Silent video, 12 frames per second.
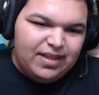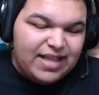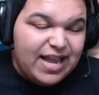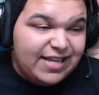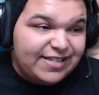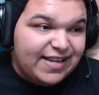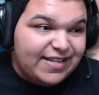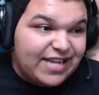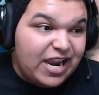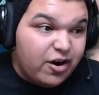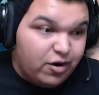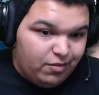That is
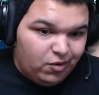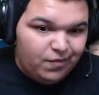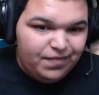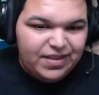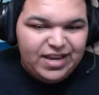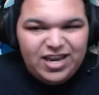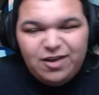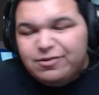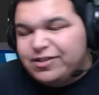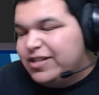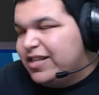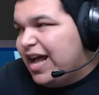terrible. He
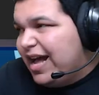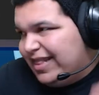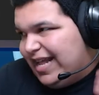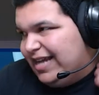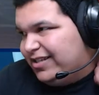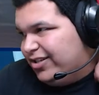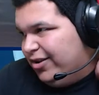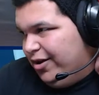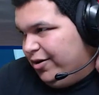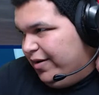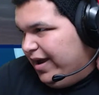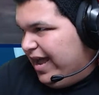was not that
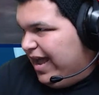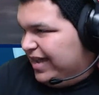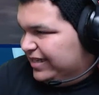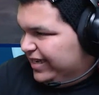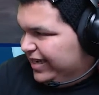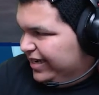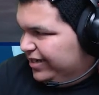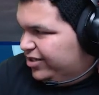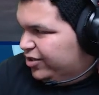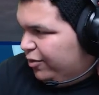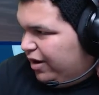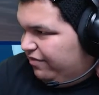slow as a
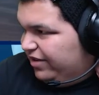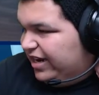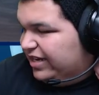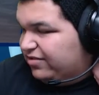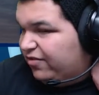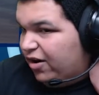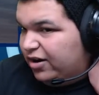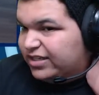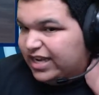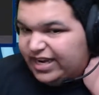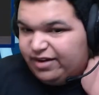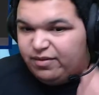Squavit, as far as
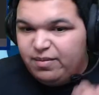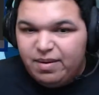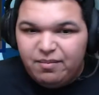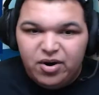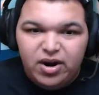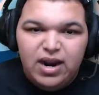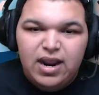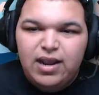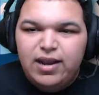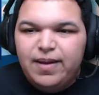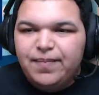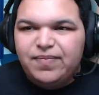I can remember.
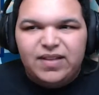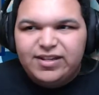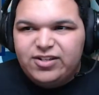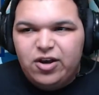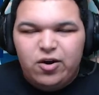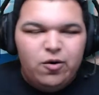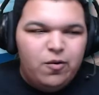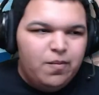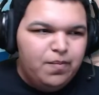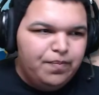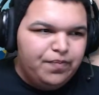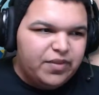So,
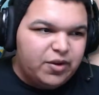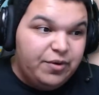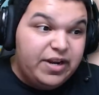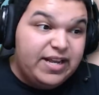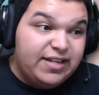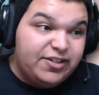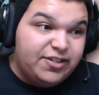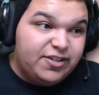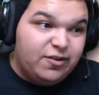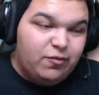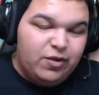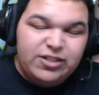Greedent
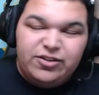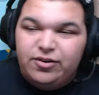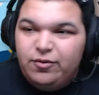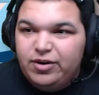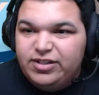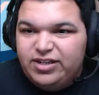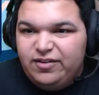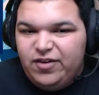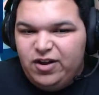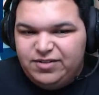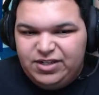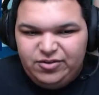just, once it
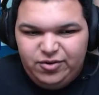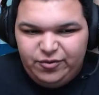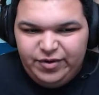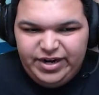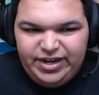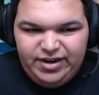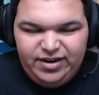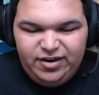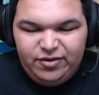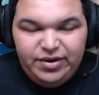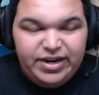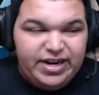evolves into a
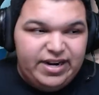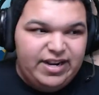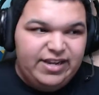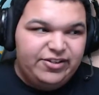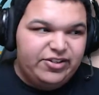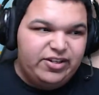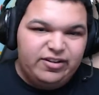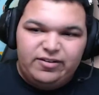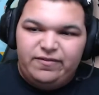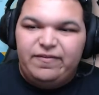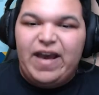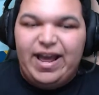Greedent, it's just
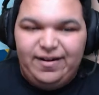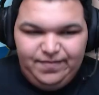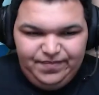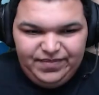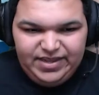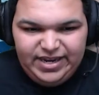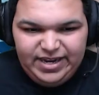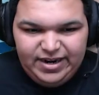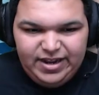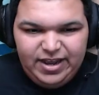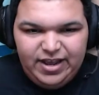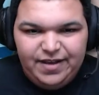fat and
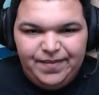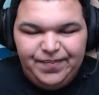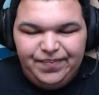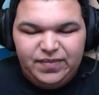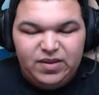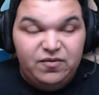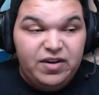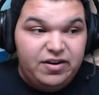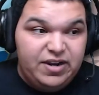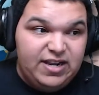very